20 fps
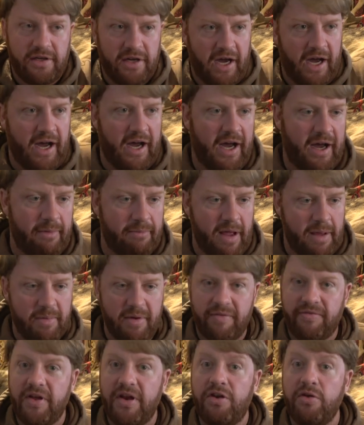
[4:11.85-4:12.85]
Uh, maybe
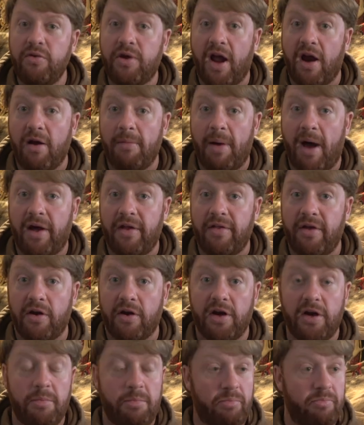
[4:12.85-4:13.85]
if they do care about it, they're
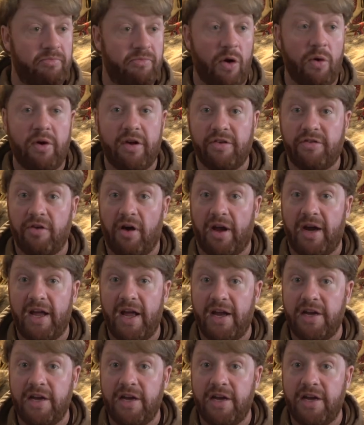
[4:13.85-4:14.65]
going to focus on it,